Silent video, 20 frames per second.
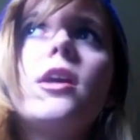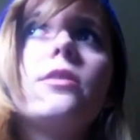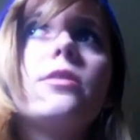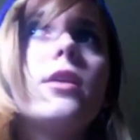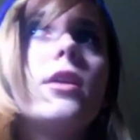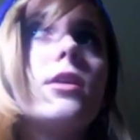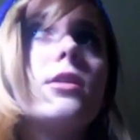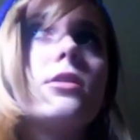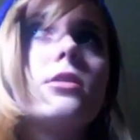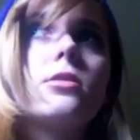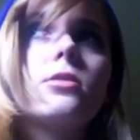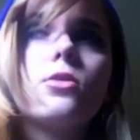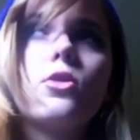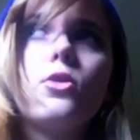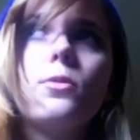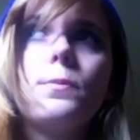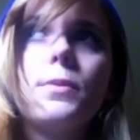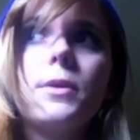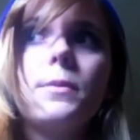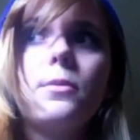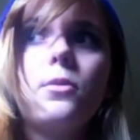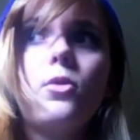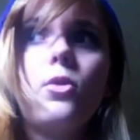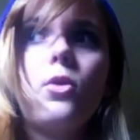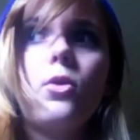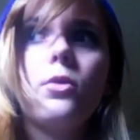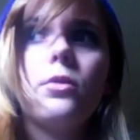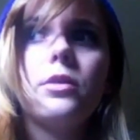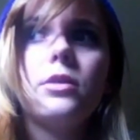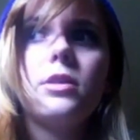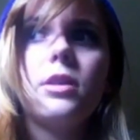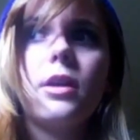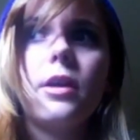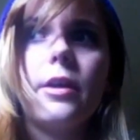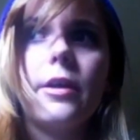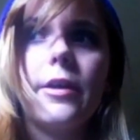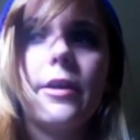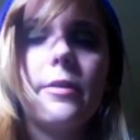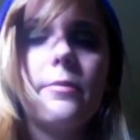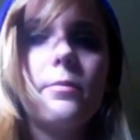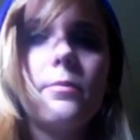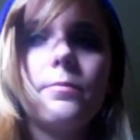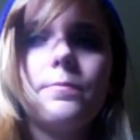They insult people all the time.